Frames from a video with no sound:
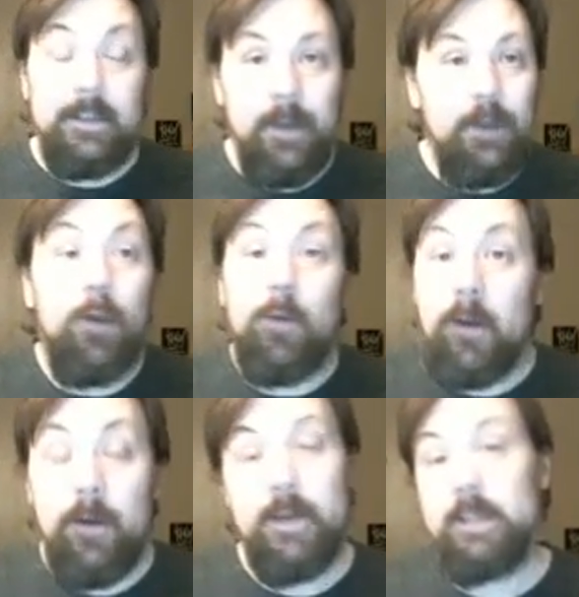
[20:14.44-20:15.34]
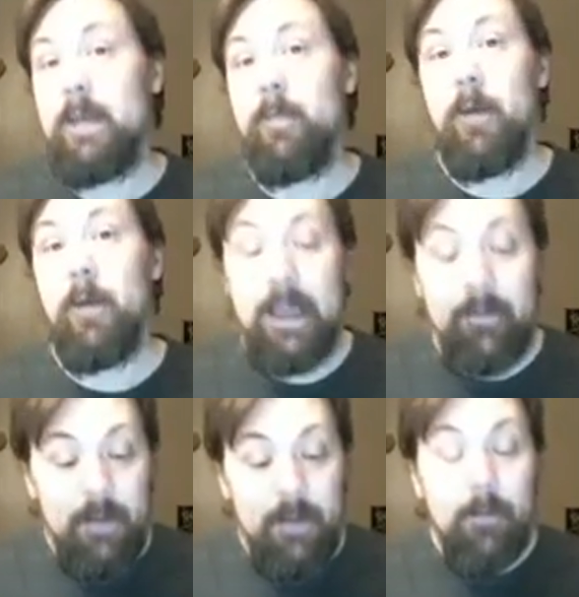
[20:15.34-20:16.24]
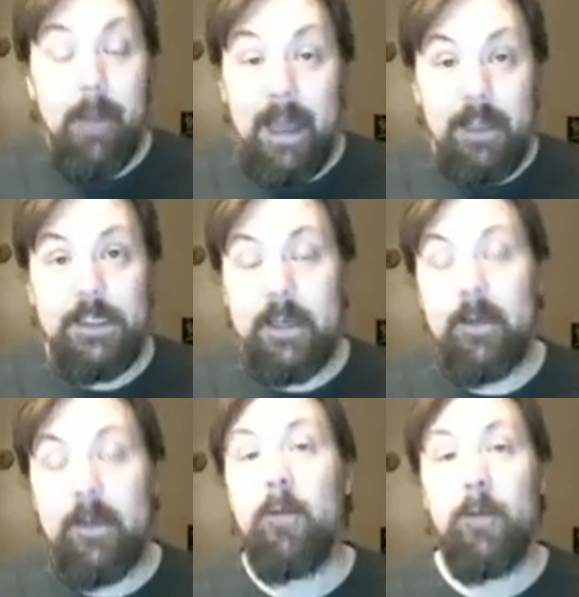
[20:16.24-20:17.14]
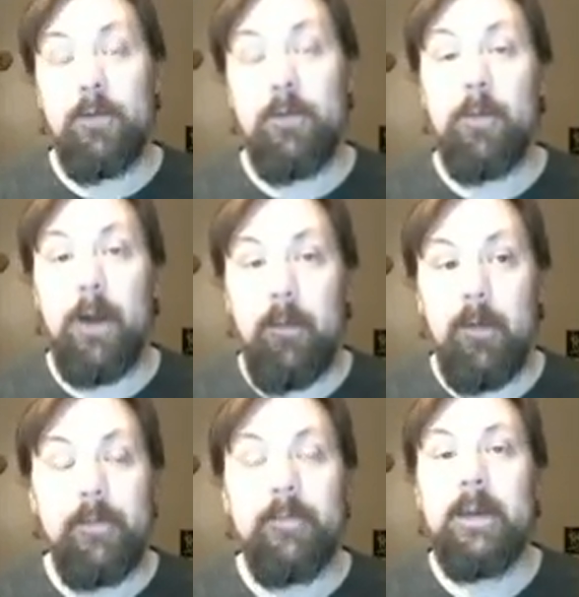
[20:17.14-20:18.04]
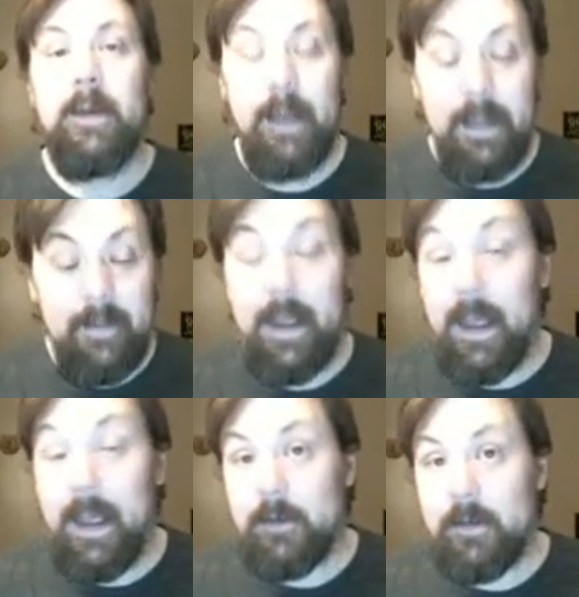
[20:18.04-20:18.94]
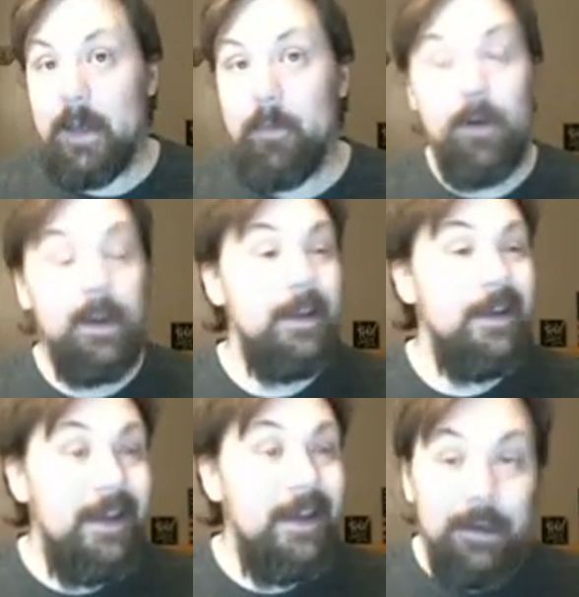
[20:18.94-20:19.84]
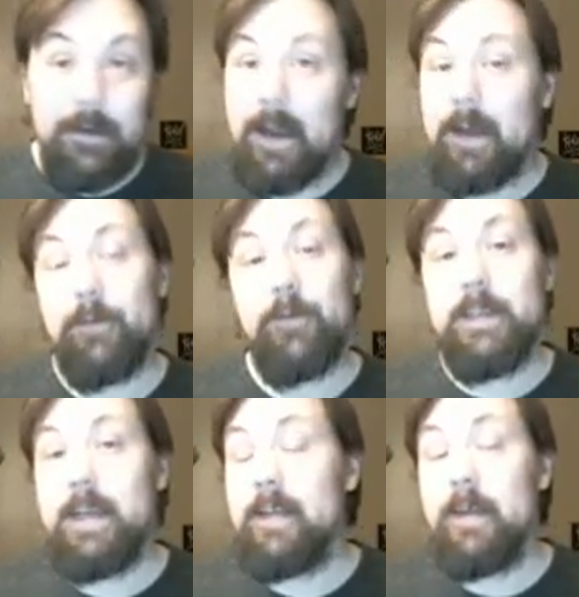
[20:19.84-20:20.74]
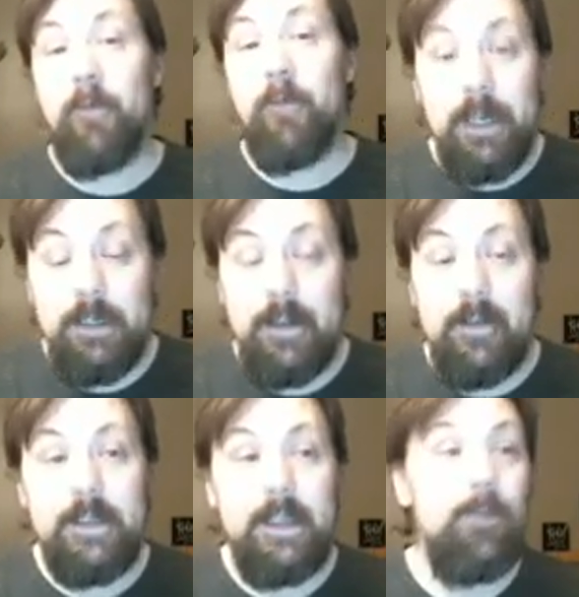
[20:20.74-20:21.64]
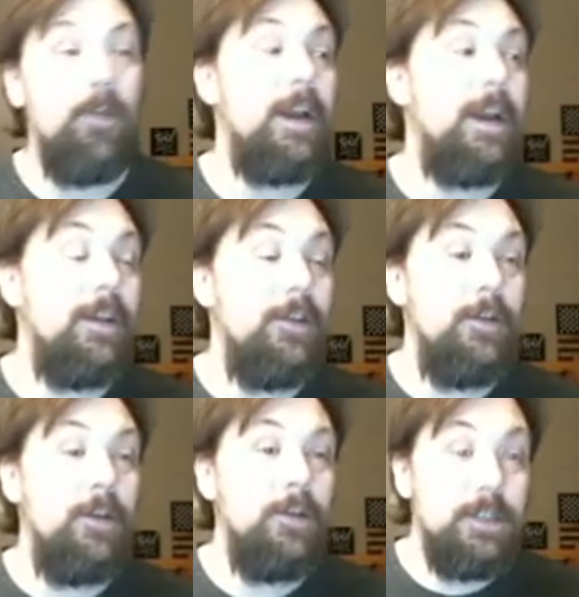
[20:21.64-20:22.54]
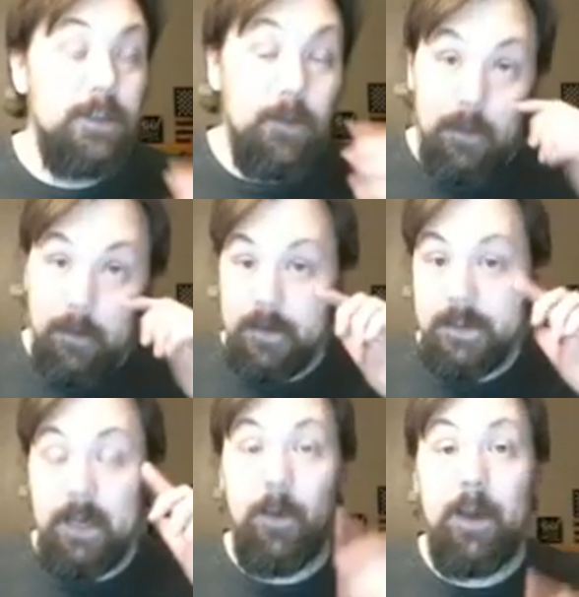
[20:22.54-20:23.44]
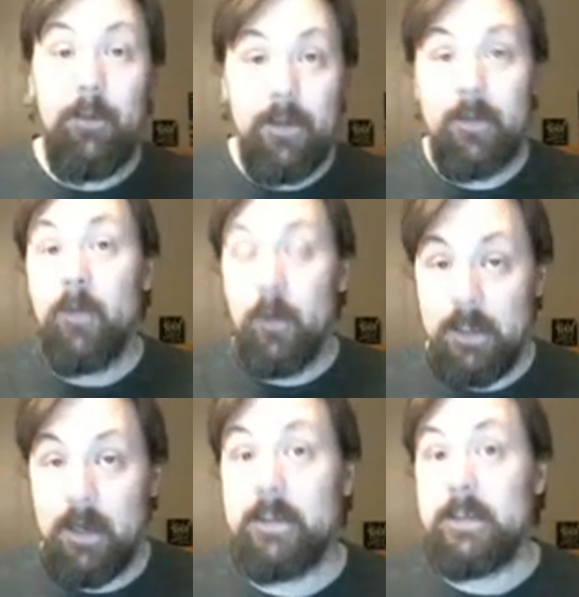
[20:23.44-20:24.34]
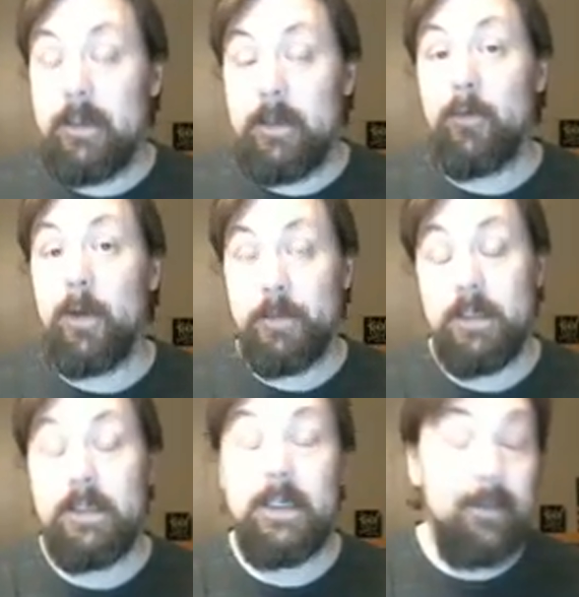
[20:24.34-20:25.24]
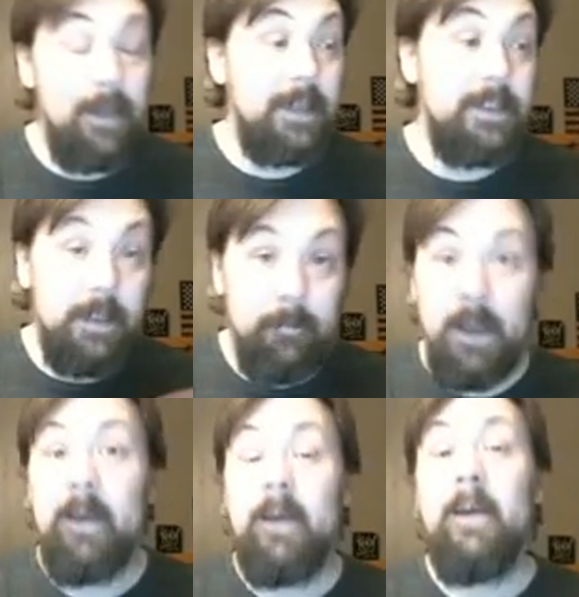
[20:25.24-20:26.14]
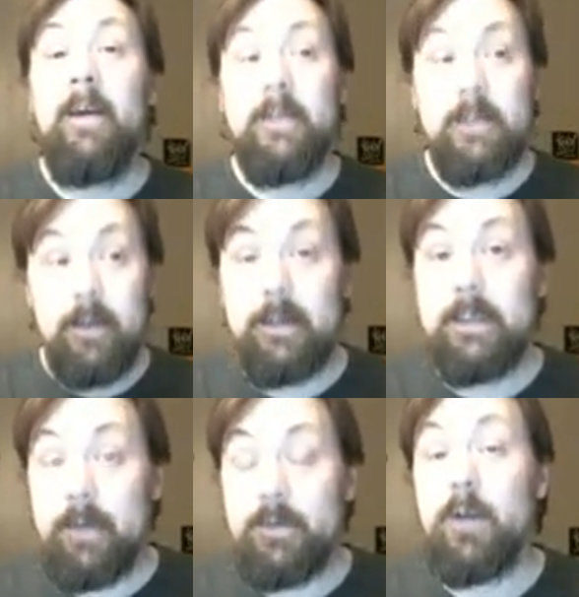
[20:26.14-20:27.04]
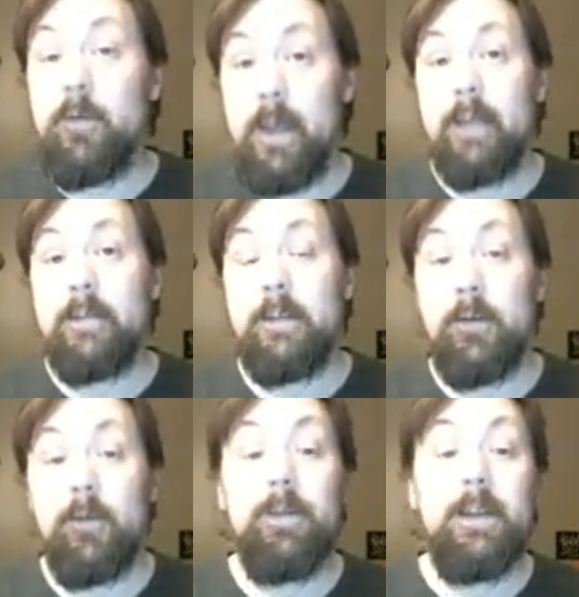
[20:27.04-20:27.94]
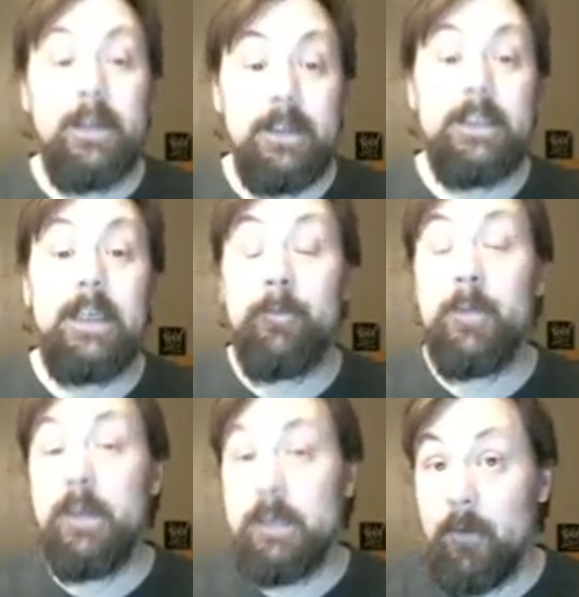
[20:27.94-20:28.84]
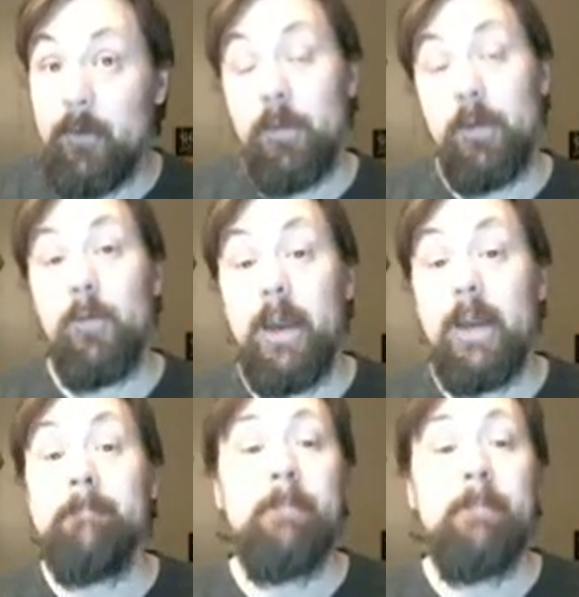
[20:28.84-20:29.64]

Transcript: You don't learn the same that way. Even if you manage to get all the way through the problem and get the answer at that point, you're not going to retain the information in the same way. You just don't learn the same way with those constant interruptions. And like I said, studies have shown that. So please keep the cell phone put away.